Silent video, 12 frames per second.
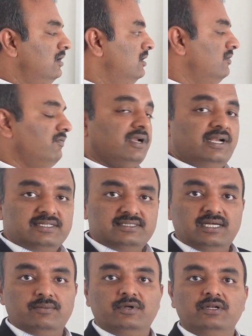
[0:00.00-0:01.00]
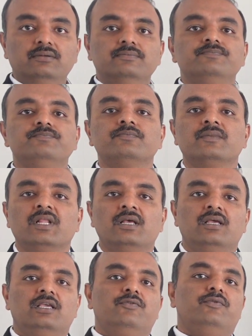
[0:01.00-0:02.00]
For an example,
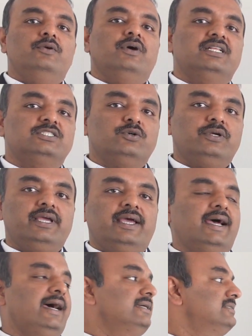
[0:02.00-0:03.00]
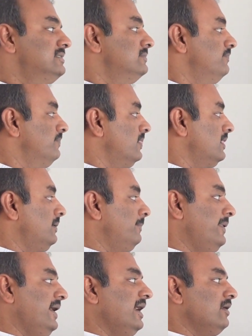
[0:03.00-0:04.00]
if your HOA has
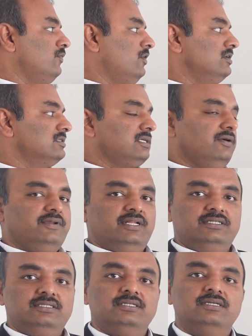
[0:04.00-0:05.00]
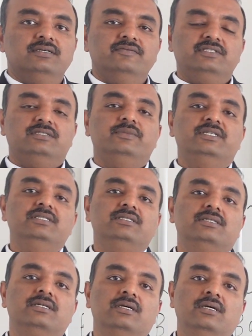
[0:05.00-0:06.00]
bare walls coverage, which
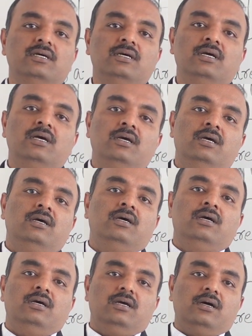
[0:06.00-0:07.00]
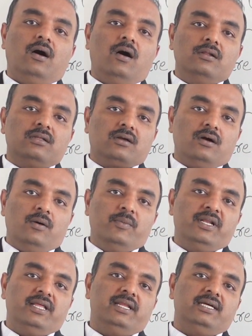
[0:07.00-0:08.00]
means all the
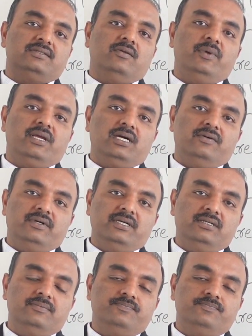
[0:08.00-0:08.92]
common areas will be covered,